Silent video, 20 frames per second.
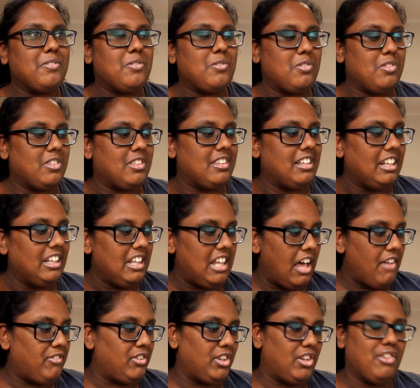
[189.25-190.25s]
the
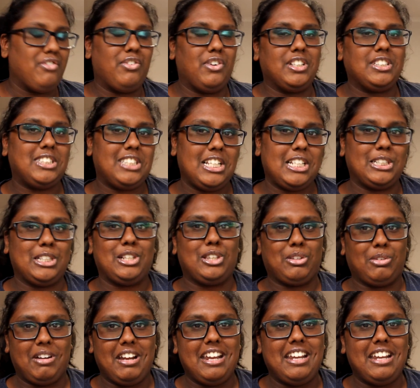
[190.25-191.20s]
level of what season 3